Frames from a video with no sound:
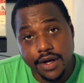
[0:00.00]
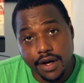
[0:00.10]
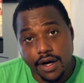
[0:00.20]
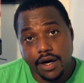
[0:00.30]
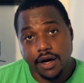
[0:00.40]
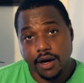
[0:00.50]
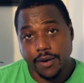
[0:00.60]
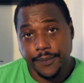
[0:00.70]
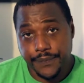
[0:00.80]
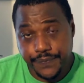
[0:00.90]
At
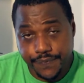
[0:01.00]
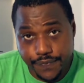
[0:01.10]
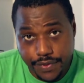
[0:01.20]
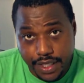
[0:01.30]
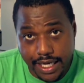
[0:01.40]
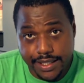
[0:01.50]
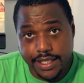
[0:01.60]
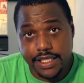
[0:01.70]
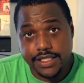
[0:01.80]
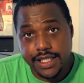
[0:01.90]
the
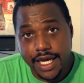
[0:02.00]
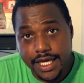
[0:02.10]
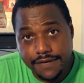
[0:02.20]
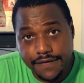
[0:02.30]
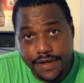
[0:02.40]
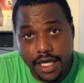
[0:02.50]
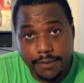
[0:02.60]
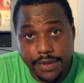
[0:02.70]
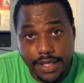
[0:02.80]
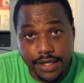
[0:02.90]
end of his life, you know what
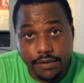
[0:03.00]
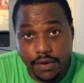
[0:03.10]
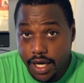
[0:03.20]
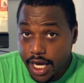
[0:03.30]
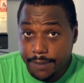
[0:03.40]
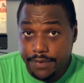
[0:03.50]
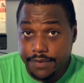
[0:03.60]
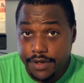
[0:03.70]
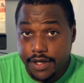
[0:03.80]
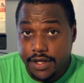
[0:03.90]
I mean, what happened?